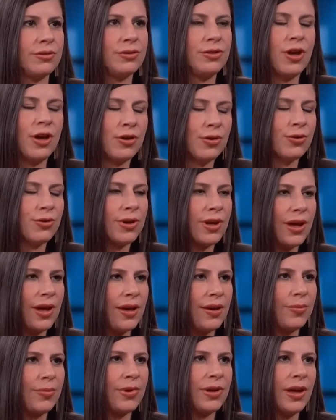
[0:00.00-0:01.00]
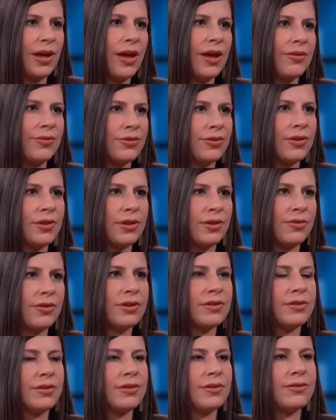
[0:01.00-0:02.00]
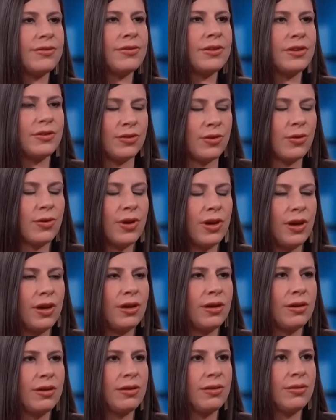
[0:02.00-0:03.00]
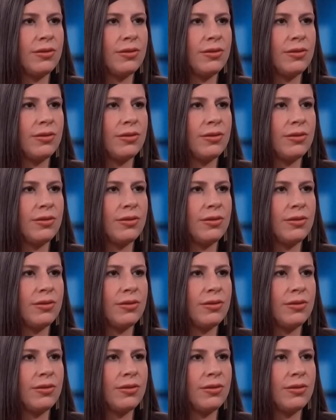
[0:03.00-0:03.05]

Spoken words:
not okay, but I have to live as if it's okay.